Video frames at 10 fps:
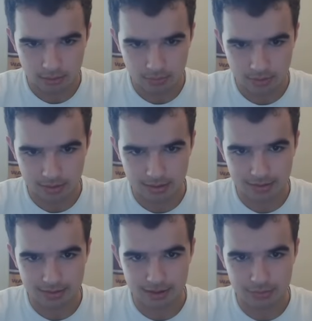Where
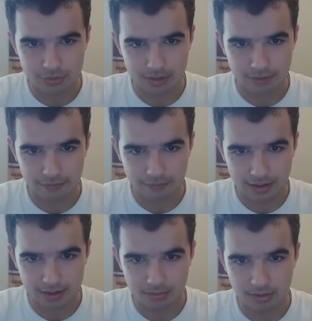is he? I'm trying to
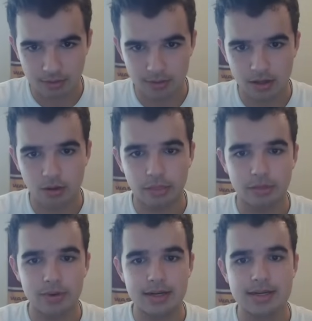find him. There we go.
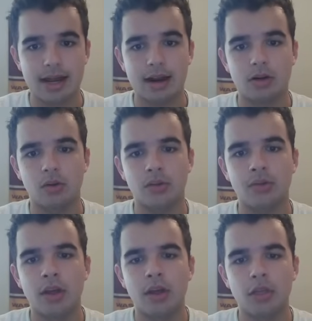Three
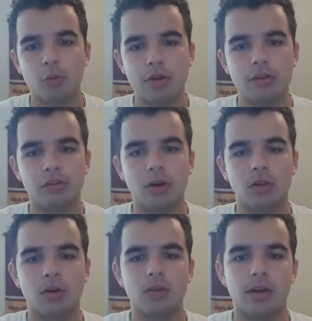tackles, three
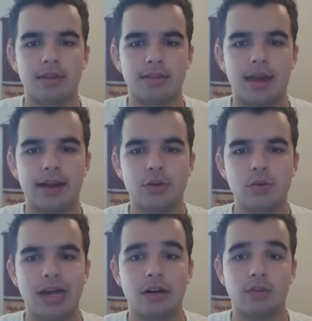solos, a sack,
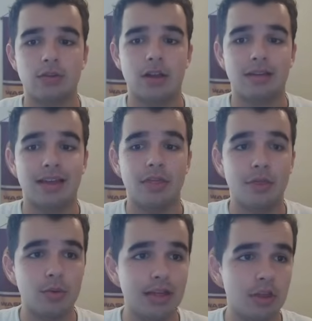two tackles for loss,
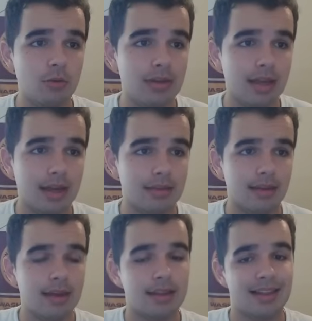and three QB
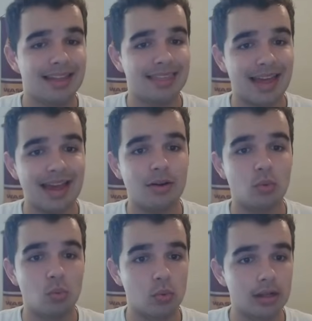hits. Like that
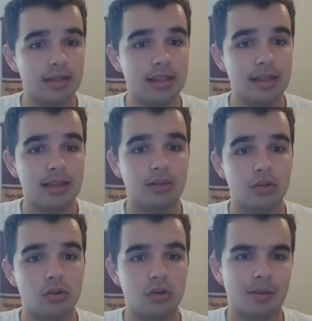really is
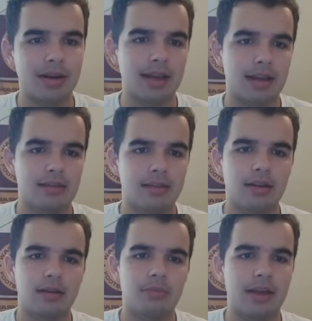huge. I mean, I guess
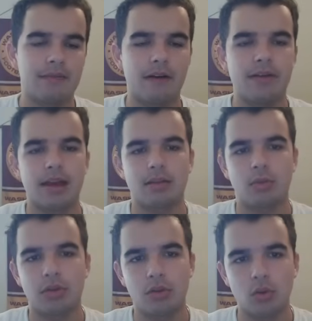PFF has
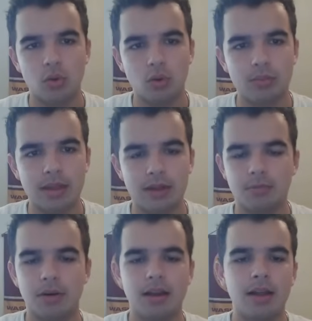him with two QB
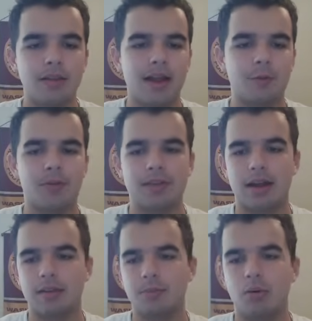hits, but that's
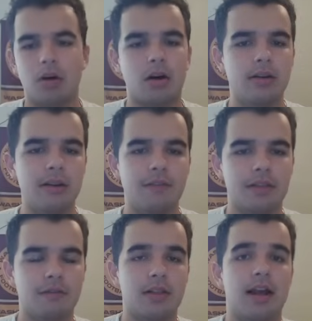besides the point. Our
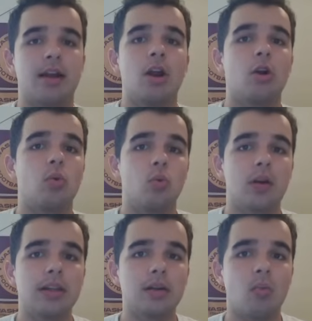defensive line
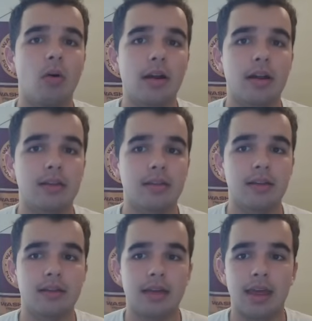really won us
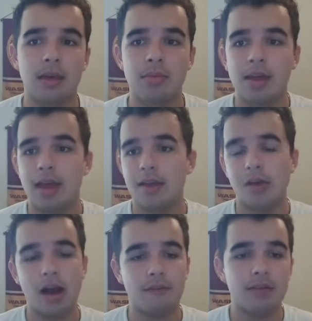this game,
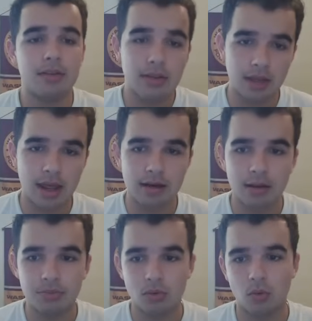and the offense did
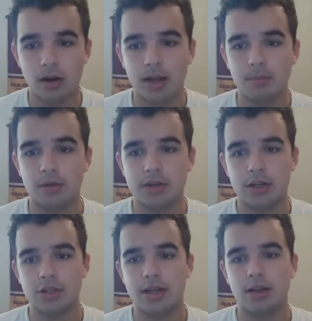end up scoring a couple
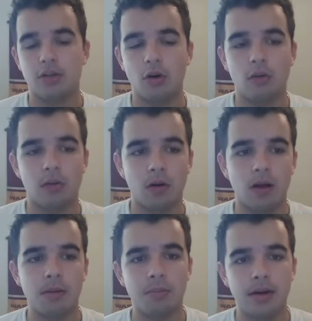touchdowns
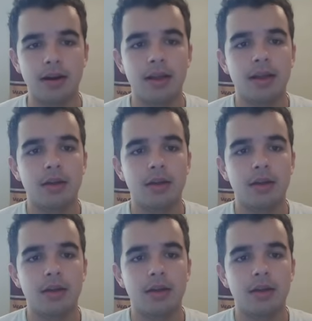overall, but